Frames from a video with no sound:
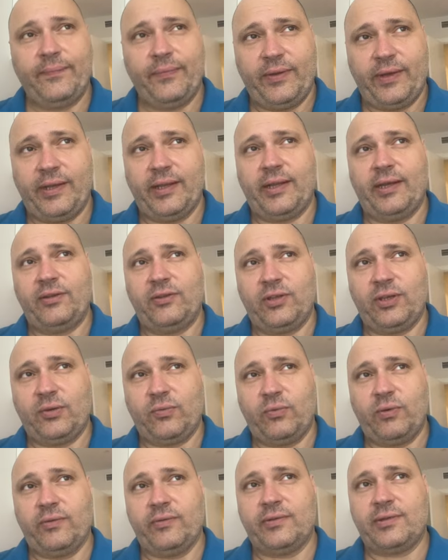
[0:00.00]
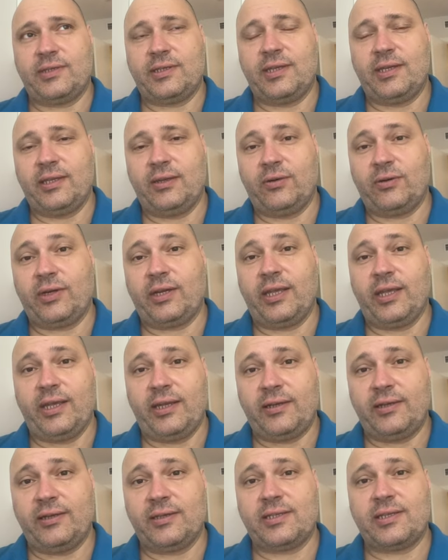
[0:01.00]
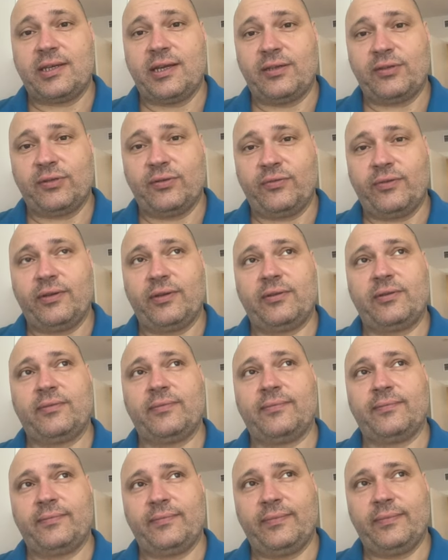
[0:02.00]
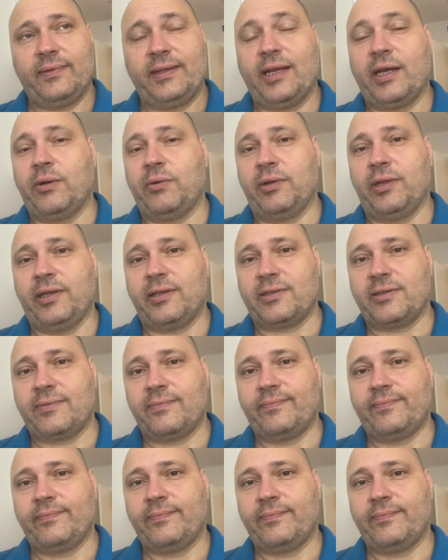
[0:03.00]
And I think we will see or hear the signs of it nowadays.